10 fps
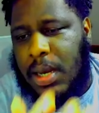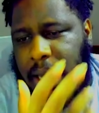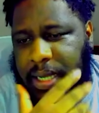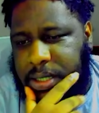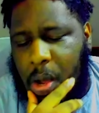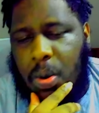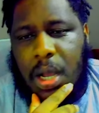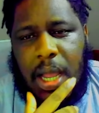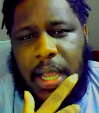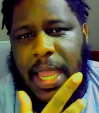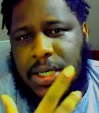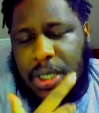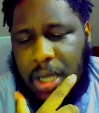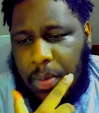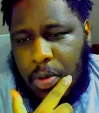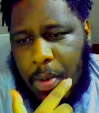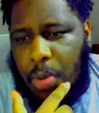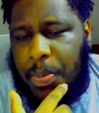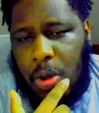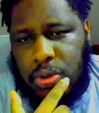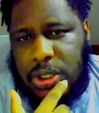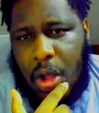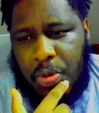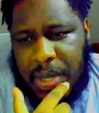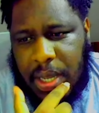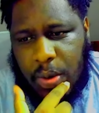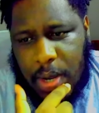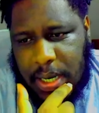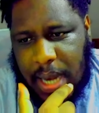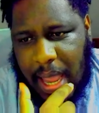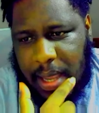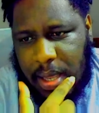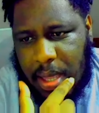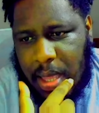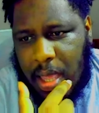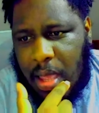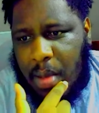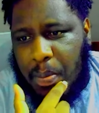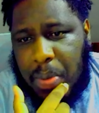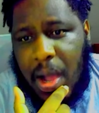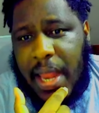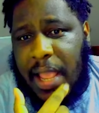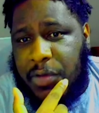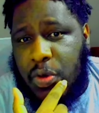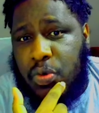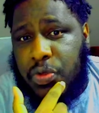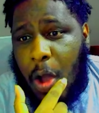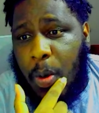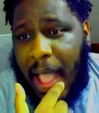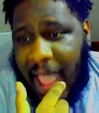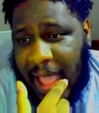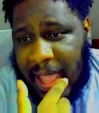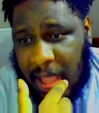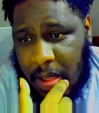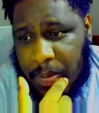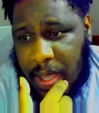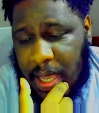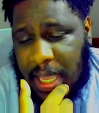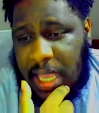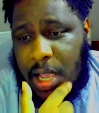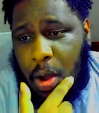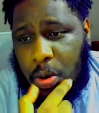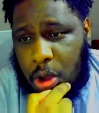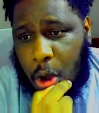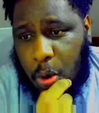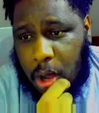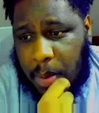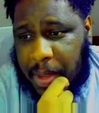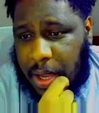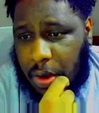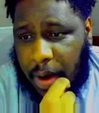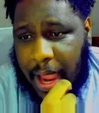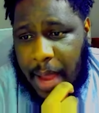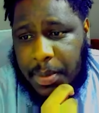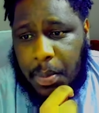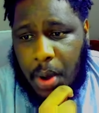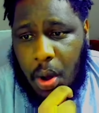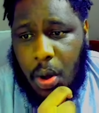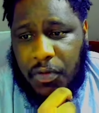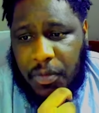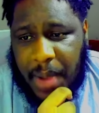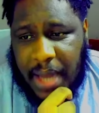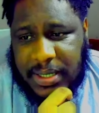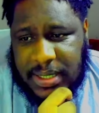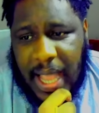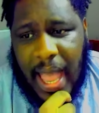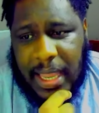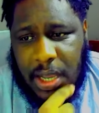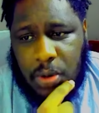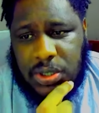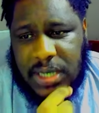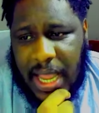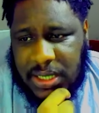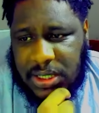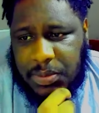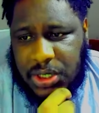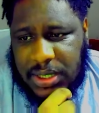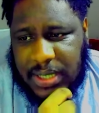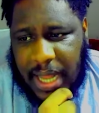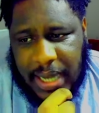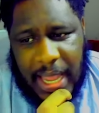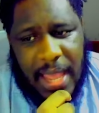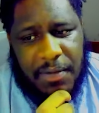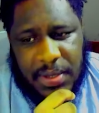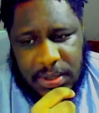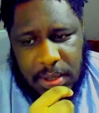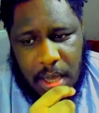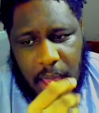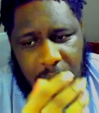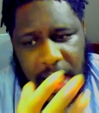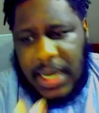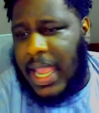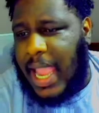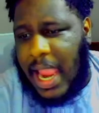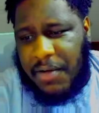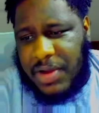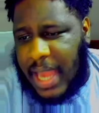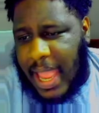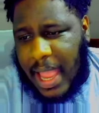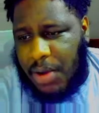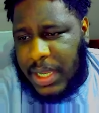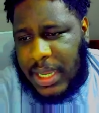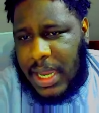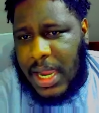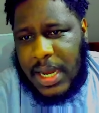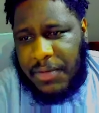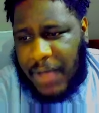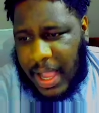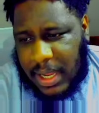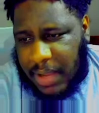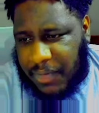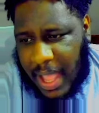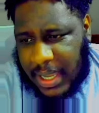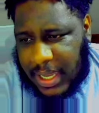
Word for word: niggas gonna cut catch a couple more posts on me and whatnot. But if you throw at him, he gonna go up and grab the ball from out the sky. He gonna snatch them shits out the heavens. And then every now and again, if I if I can